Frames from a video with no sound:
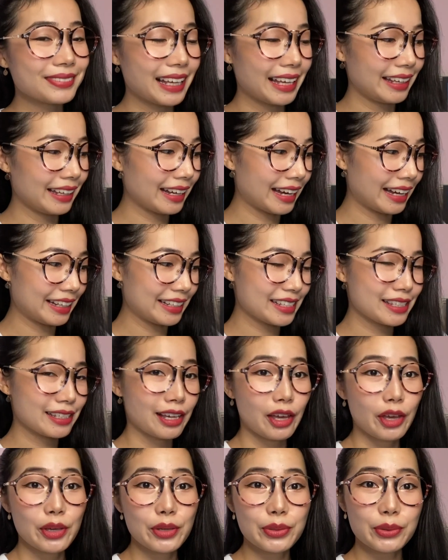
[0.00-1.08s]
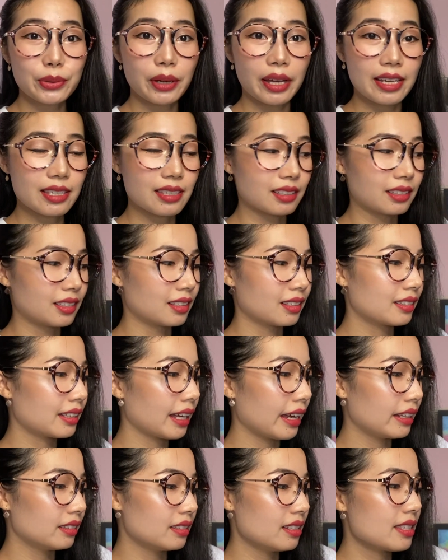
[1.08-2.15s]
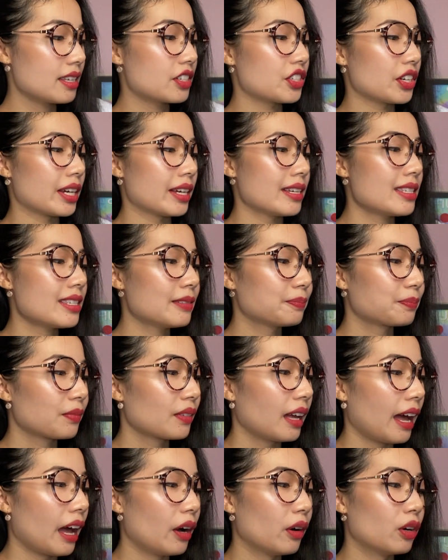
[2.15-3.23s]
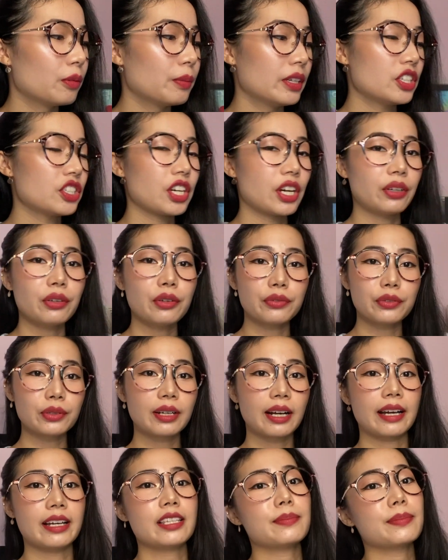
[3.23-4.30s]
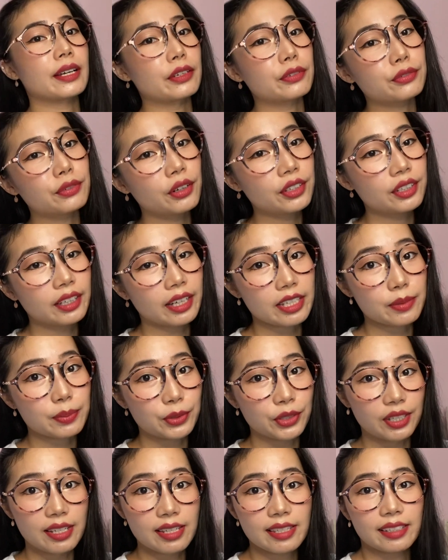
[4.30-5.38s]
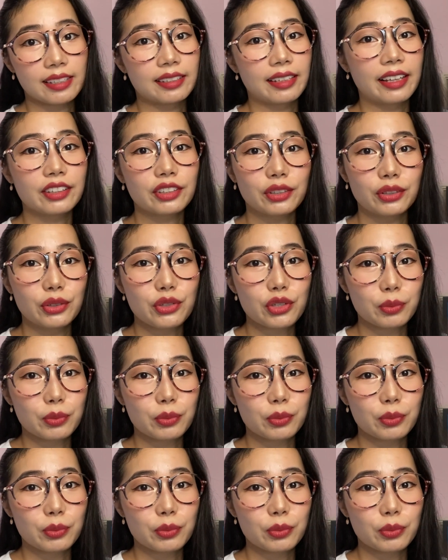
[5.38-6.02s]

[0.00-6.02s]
Hey guys, so as the title suggests, I will be sharing with you guys my 4-year experience in NTU